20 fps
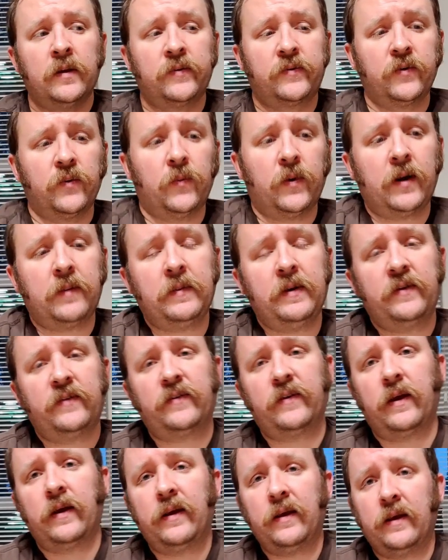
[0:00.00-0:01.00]
so what I'm going to
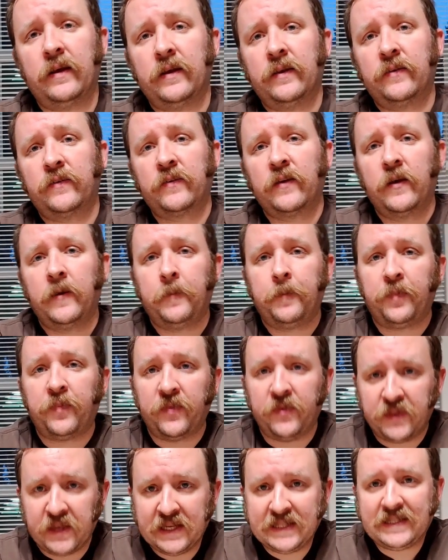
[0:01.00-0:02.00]
say is
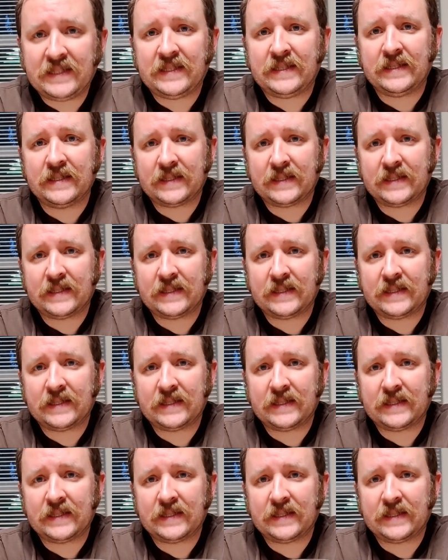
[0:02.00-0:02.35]
this